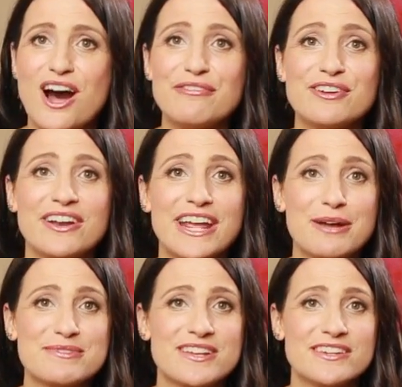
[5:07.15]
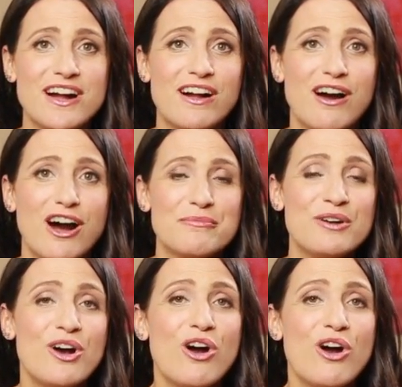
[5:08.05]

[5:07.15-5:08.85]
often on amazon.com,